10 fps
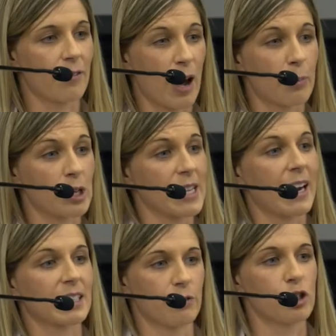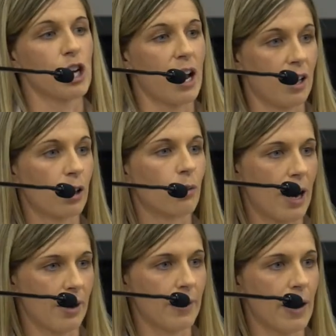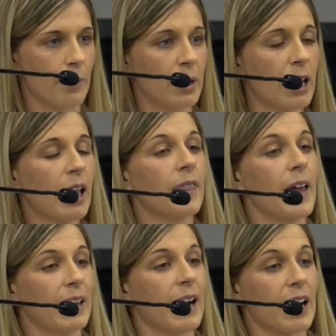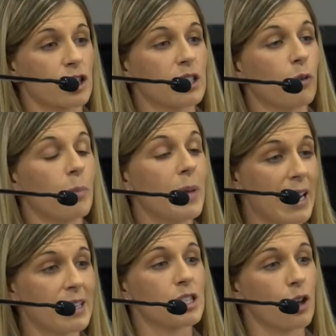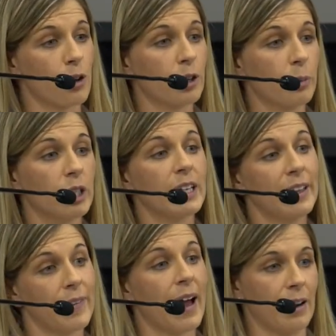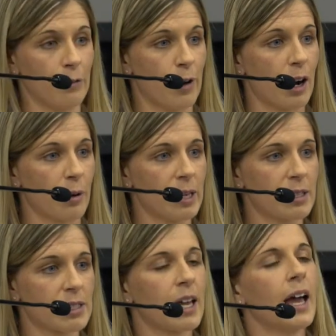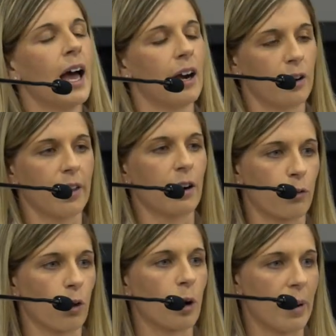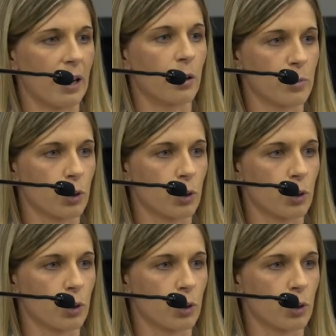have that protective shell around them, they can actually remain soluble in that environment and are therefore better